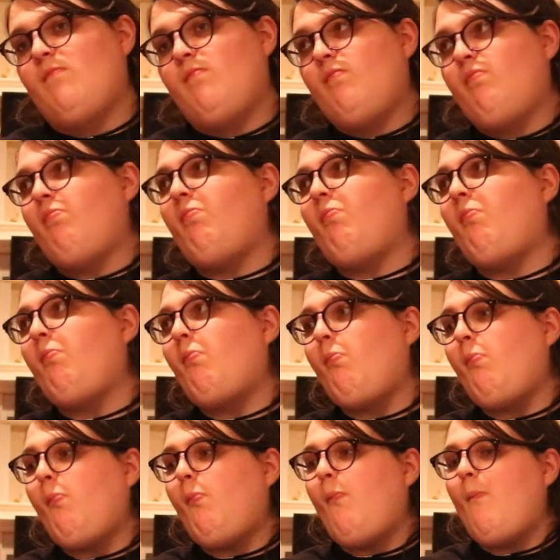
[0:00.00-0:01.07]

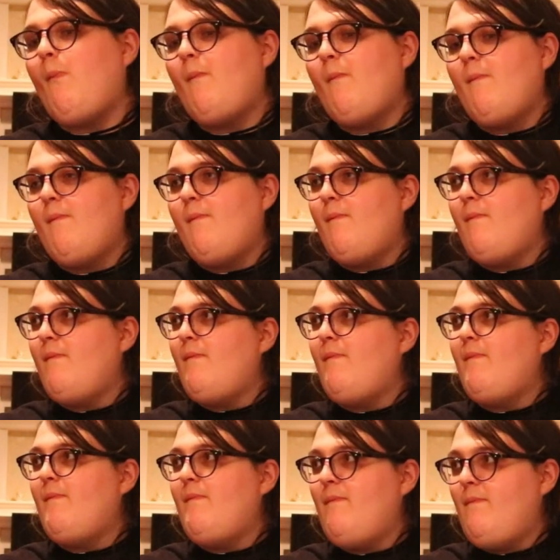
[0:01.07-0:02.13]

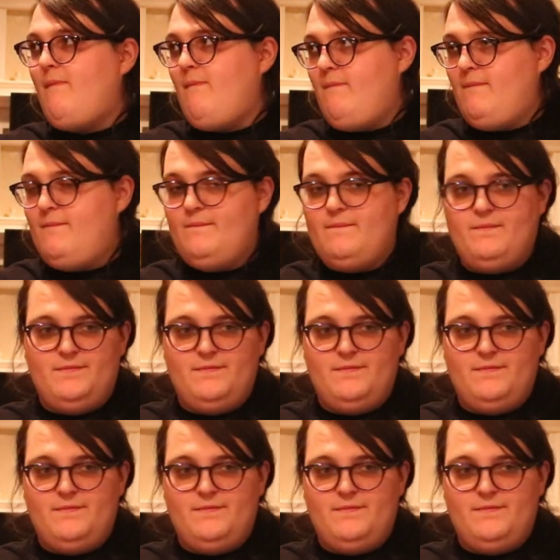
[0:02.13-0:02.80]
This person isn't speaking.